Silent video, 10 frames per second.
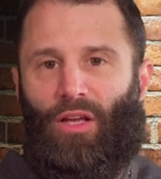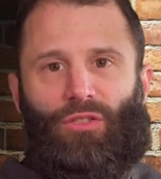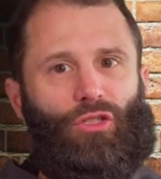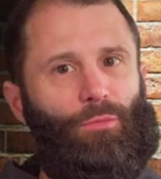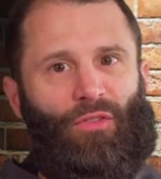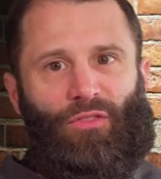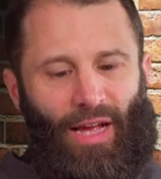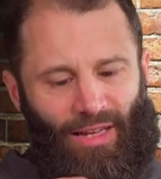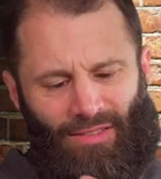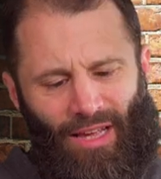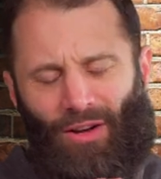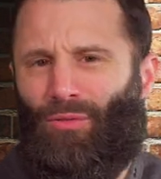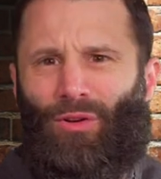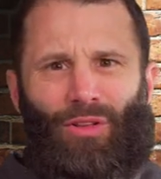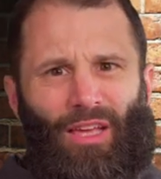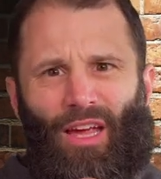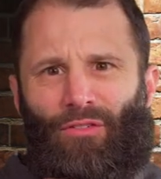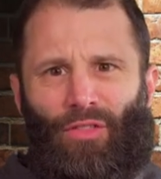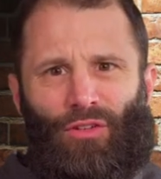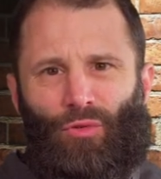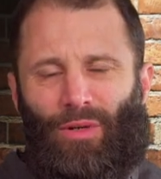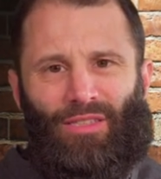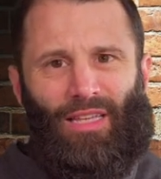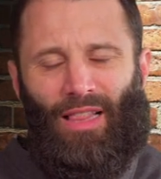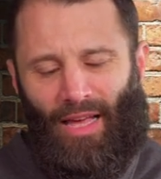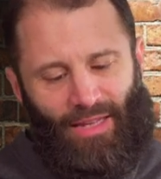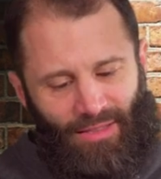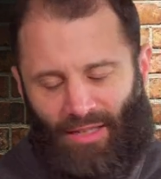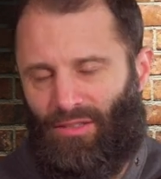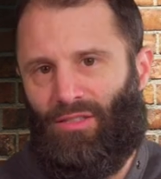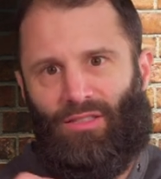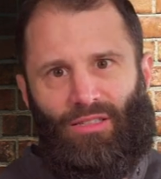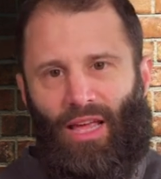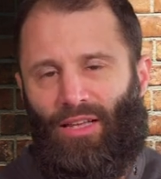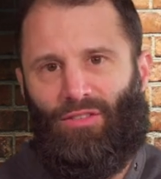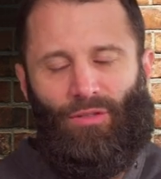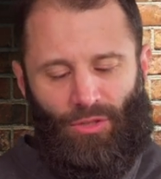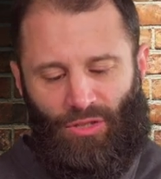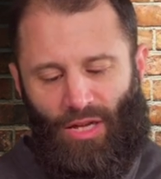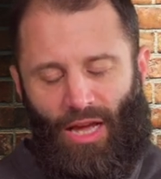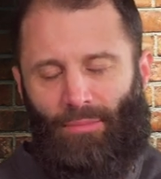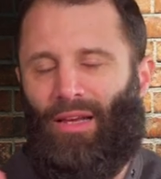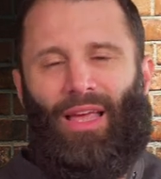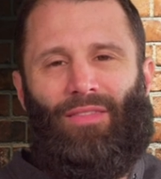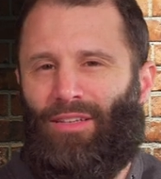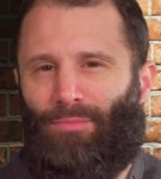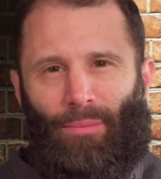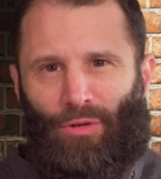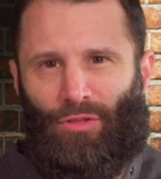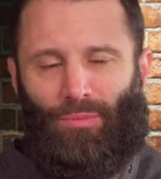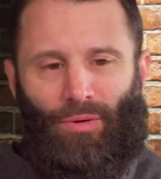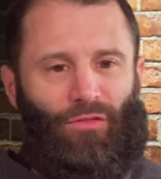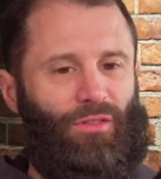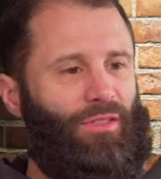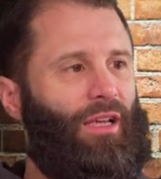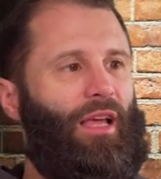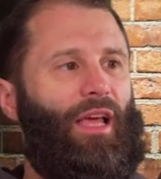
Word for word: Super fast. I don't really care for the twisty legs. That just takes too much time. But again, that's my personal preference.